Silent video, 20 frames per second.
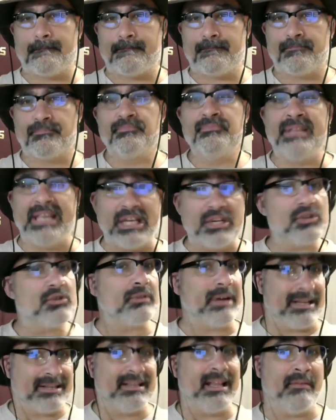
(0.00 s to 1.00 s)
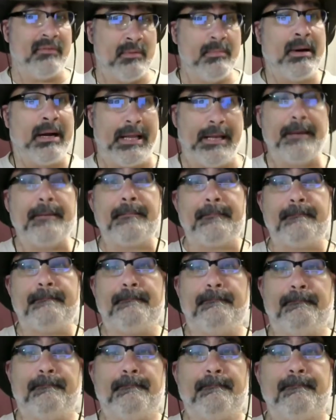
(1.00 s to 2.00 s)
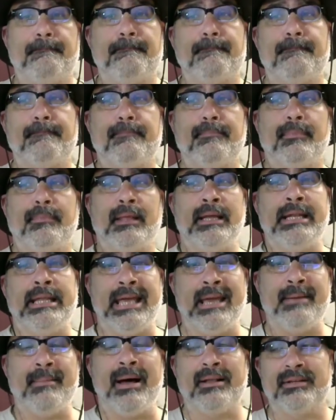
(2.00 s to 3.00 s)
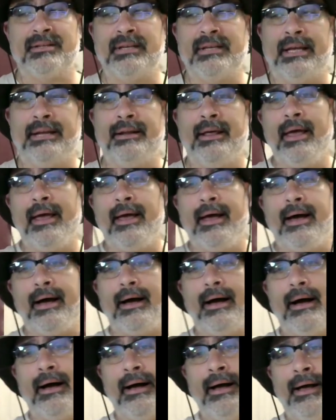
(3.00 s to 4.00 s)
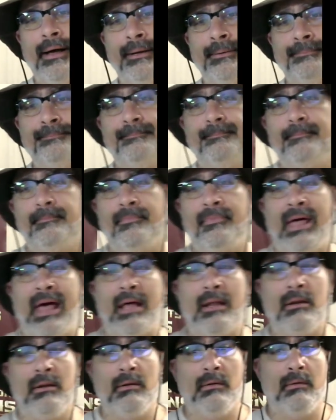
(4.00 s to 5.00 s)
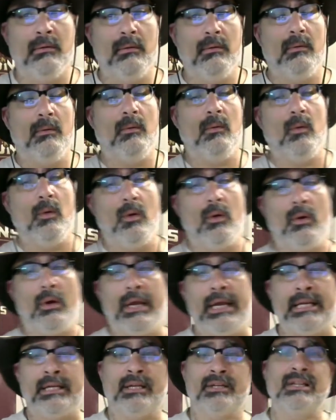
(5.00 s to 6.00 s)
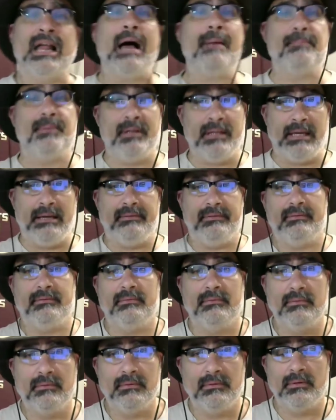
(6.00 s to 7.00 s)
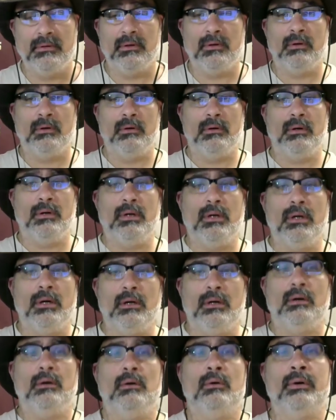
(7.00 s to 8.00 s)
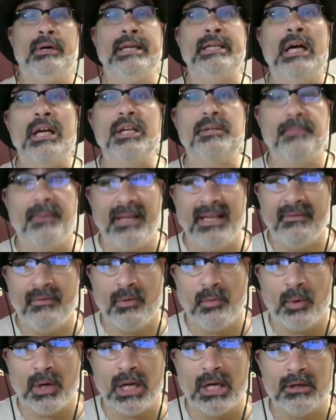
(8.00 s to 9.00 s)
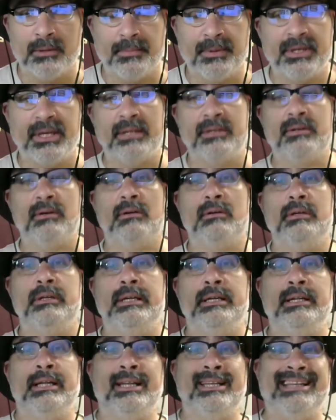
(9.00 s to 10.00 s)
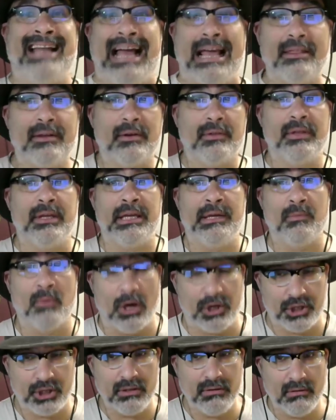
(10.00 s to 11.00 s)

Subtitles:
de-stressed everybody. And he came out and said that does not believe, or he does believe with 100% certainty, that neither the Russian